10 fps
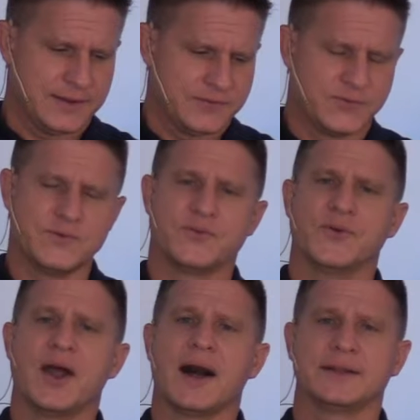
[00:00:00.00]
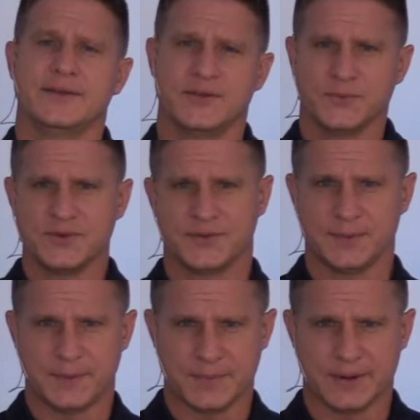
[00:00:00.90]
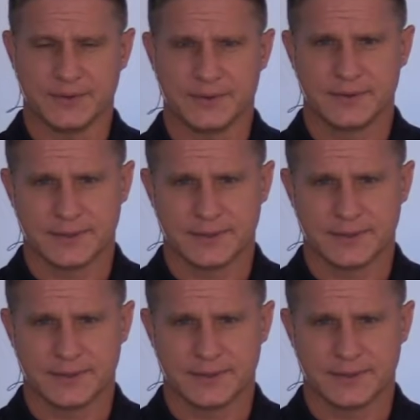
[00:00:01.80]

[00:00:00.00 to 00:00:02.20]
for knowledge and wisdom about